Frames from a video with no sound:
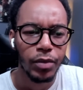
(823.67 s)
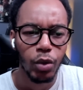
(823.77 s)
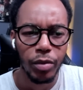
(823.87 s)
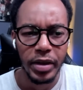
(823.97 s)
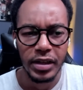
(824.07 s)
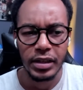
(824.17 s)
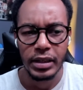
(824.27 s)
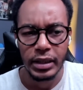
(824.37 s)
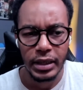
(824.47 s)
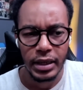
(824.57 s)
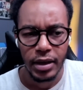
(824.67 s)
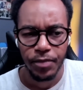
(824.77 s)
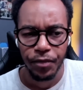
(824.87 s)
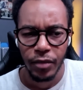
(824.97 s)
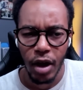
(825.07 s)
were basically
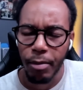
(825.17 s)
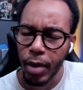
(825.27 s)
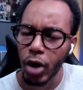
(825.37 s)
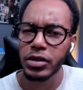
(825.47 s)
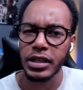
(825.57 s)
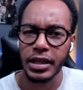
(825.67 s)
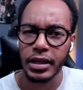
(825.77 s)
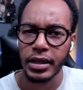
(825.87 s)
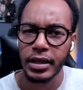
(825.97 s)
opposing